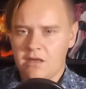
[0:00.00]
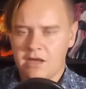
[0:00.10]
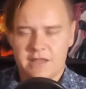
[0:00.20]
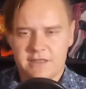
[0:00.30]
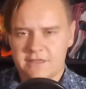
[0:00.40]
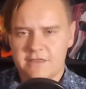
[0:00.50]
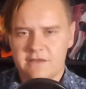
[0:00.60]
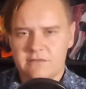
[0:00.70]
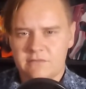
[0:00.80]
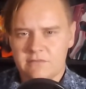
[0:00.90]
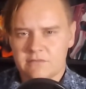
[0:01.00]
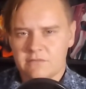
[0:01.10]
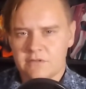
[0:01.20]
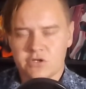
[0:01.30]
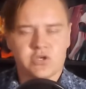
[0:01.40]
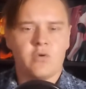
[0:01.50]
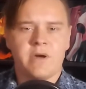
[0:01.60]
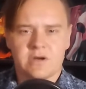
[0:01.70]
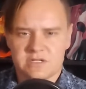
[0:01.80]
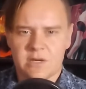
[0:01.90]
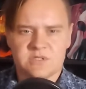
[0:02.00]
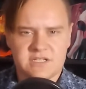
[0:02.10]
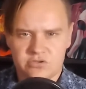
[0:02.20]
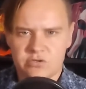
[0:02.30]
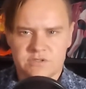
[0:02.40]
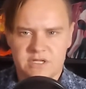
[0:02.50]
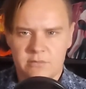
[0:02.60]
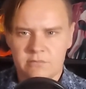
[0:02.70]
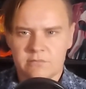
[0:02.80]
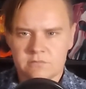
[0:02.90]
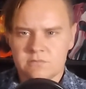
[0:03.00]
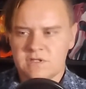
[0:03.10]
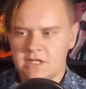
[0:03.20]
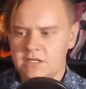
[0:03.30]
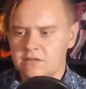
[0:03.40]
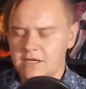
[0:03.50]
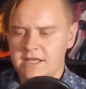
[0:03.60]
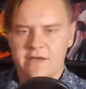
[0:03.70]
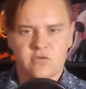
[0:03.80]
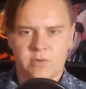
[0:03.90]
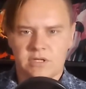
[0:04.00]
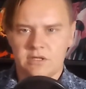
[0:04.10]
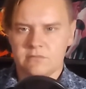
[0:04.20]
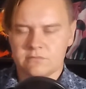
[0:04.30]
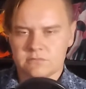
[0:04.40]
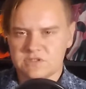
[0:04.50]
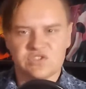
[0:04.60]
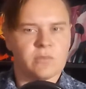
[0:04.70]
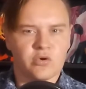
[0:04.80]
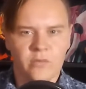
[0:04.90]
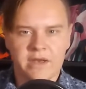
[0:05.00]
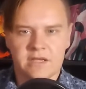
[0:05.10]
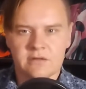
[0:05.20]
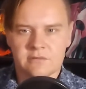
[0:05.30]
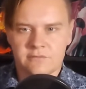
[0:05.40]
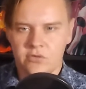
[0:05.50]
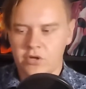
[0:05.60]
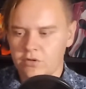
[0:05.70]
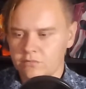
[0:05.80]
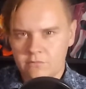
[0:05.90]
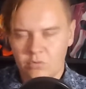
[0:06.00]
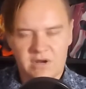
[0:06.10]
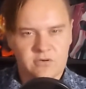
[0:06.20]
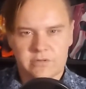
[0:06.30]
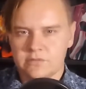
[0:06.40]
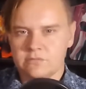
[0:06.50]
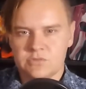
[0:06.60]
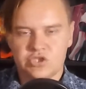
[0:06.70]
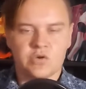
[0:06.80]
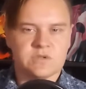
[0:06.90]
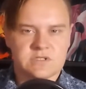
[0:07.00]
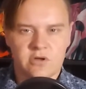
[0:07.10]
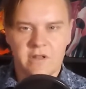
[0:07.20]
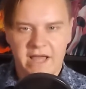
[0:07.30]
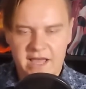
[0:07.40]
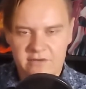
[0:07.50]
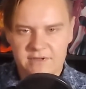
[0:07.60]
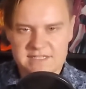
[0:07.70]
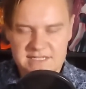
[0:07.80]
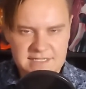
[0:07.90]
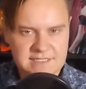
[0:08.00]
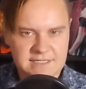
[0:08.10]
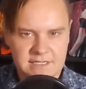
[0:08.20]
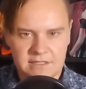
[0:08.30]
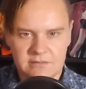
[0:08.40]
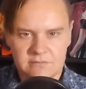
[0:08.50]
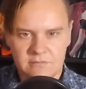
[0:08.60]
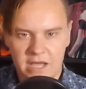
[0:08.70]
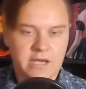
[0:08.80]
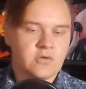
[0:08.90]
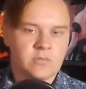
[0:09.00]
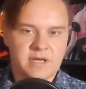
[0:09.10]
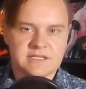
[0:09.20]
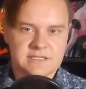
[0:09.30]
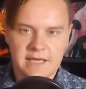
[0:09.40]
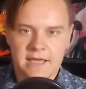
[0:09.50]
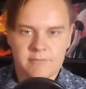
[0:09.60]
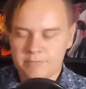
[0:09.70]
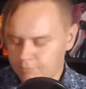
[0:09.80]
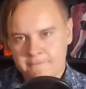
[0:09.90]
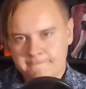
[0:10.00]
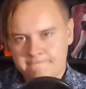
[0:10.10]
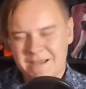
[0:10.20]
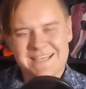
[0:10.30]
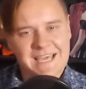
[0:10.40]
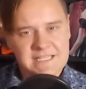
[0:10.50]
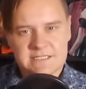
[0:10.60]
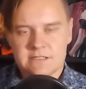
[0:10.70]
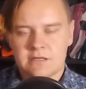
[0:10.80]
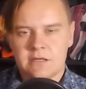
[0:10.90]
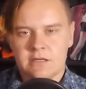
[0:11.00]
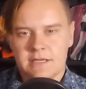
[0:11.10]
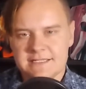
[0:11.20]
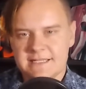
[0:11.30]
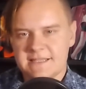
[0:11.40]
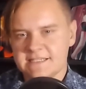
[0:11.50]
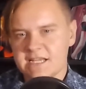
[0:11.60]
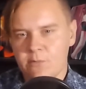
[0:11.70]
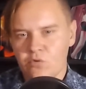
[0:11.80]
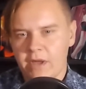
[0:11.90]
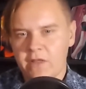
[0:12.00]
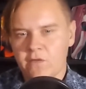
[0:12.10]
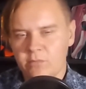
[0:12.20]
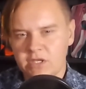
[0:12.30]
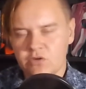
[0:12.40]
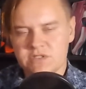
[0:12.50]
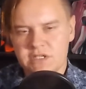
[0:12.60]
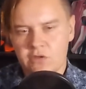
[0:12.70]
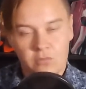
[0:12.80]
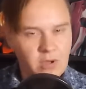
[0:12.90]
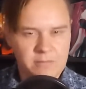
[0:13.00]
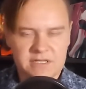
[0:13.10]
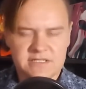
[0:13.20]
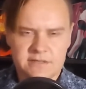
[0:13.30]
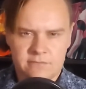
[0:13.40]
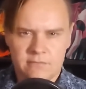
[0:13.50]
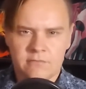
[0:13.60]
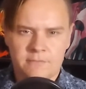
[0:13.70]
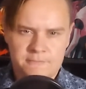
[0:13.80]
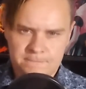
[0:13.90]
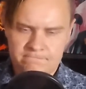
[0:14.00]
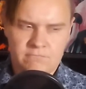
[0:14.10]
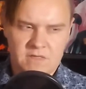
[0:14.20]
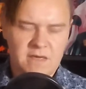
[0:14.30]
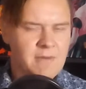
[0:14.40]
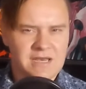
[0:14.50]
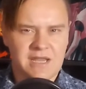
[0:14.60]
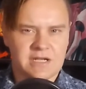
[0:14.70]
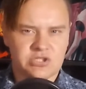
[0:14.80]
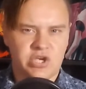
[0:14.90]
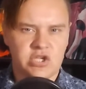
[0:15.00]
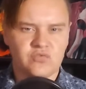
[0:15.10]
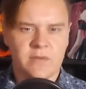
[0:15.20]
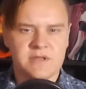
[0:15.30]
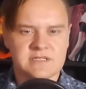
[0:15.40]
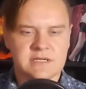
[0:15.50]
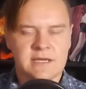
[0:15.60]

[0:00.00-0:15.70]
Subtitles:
I think that there's no better time to introduce him than getting everybody summer ready for their whatever shoots they'll have, as this is a idol-based game. My guess is that this time around they'll be using their weapons, and they might not change weapons.